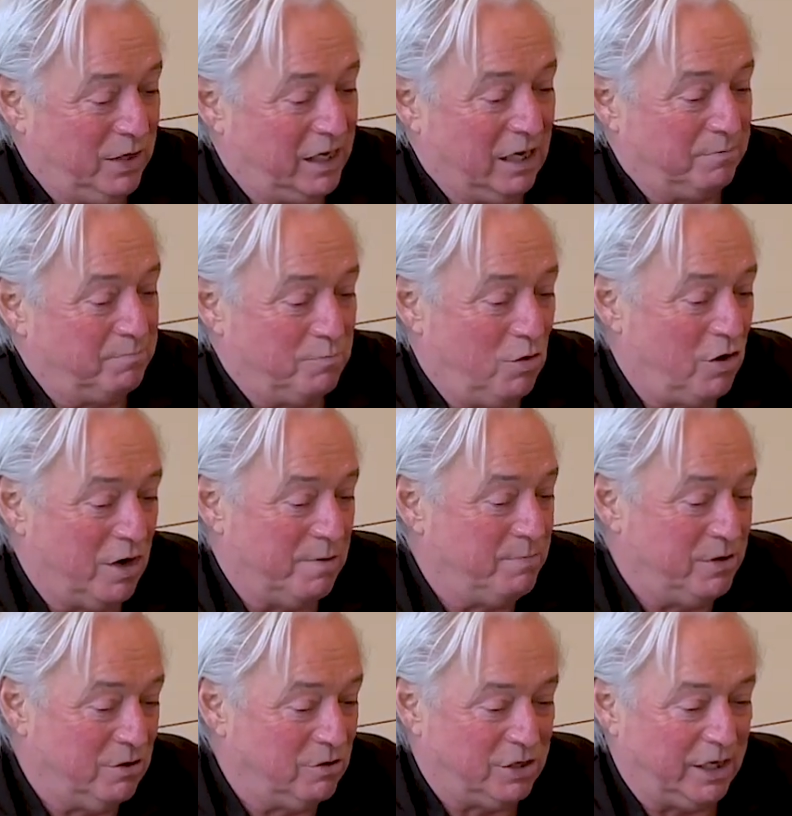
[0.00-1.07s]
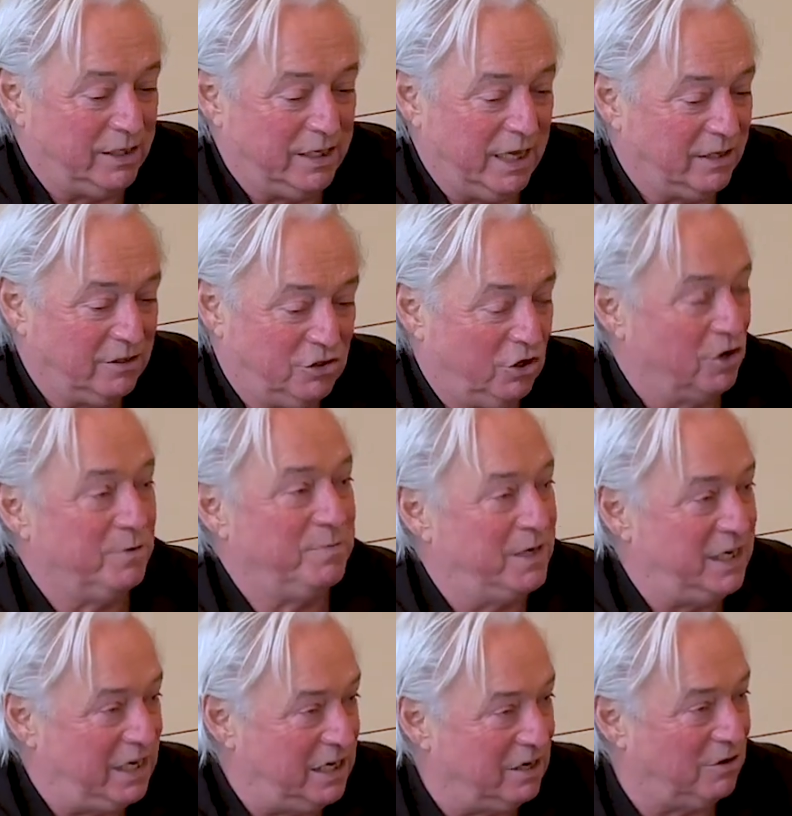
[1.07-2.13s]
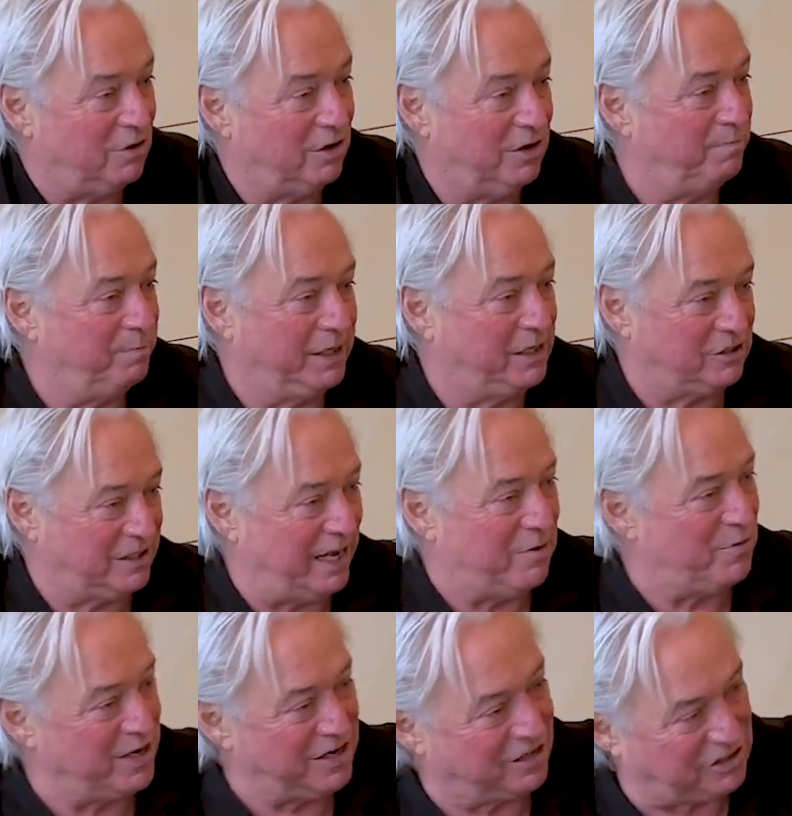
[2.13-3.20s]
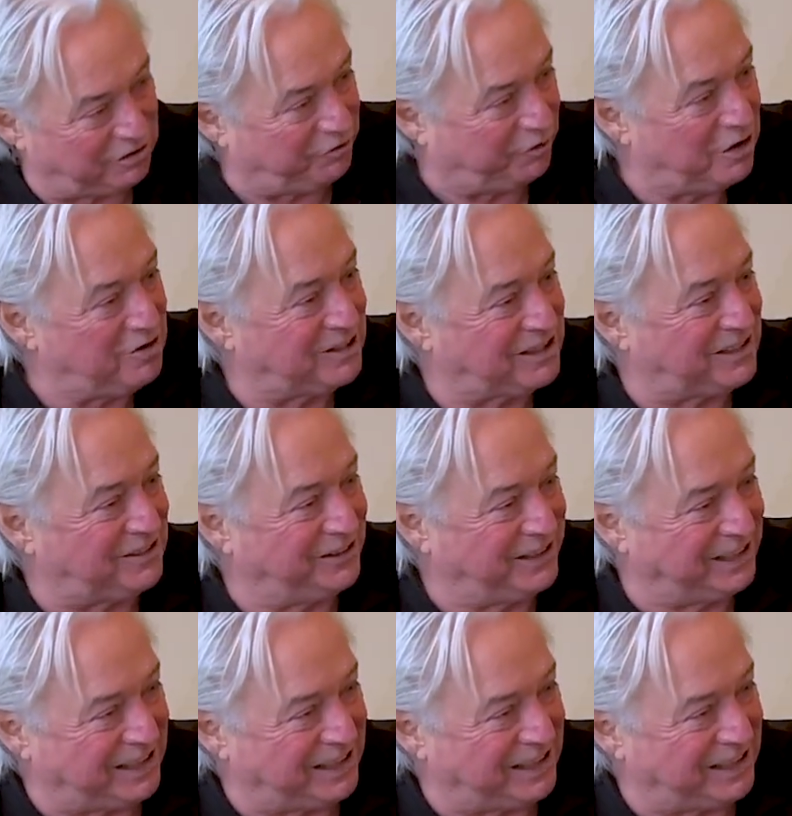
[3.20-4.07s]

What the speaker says: got more music than Germany, or because they were not so focused on this